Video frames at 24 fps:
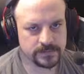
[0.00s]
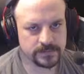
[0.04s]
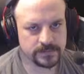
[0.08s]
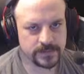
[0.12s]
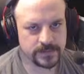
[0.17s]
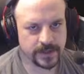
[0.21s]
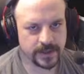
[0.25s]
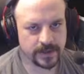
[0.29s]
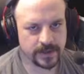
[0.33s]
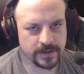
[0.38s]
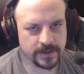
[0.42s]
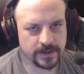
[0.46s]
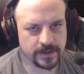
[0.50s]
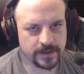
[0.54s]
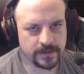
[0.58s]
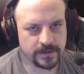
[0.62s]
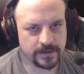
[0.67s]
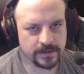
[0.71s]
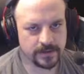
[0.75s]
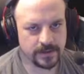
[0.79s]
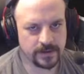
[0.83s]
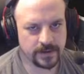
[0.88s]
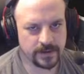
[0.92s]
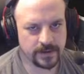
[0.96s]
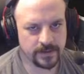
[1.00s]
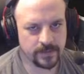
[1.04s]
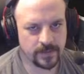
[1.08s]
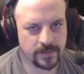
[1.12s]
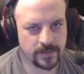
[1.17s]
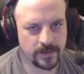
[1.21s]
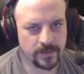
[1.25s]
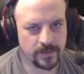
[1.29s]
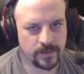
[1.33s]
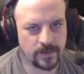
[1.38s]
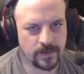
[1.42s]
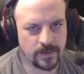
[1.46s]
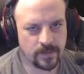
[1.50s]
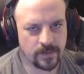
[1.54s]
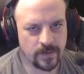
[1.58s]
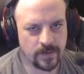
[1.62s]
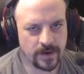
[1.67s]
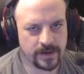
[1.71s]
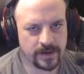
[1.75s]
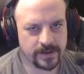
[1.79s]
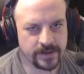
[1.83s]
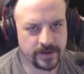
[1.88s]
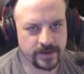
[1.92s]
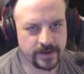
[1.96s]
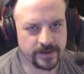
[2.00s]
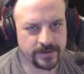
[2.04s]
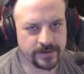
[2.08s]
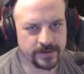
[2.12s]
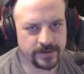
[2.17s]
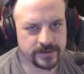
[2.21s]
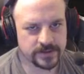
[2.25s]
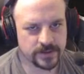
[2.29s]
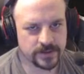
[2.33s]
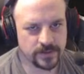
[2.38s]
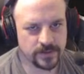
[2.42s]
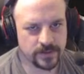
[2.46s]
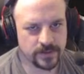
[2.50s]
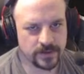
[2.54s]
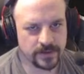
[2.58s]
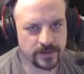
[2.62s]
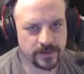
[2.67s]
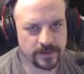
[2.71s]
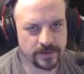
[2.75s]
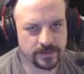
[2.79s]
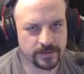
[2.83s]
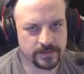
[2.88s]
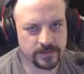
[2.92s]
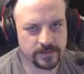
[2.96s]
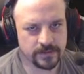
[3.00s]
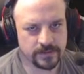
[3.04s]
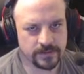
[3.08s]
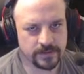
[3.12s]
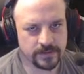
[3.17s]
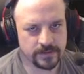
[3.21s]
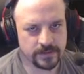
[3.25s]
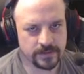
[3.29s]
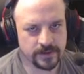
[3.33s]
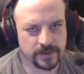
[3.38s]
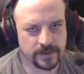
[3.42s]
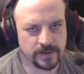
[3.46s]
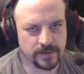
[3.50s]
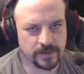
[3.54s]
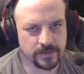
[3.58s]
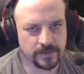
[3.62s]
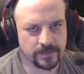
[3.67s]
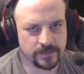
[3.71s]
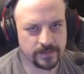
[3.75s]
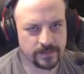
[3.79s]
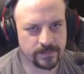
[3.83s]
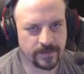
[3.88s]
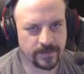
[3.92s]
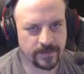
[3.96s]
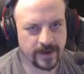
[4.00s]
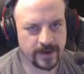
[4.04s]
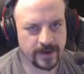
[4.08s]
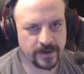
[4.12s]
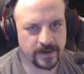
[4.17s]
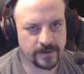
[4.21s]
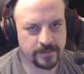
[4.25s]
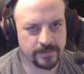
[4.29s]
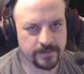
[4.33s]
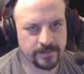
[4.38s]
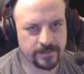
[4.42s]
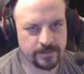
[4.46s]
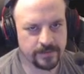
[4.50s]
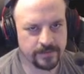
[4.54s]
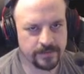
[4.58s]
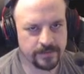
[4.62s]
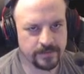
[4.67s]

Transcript: like, yeah, why the underscore, you know, random?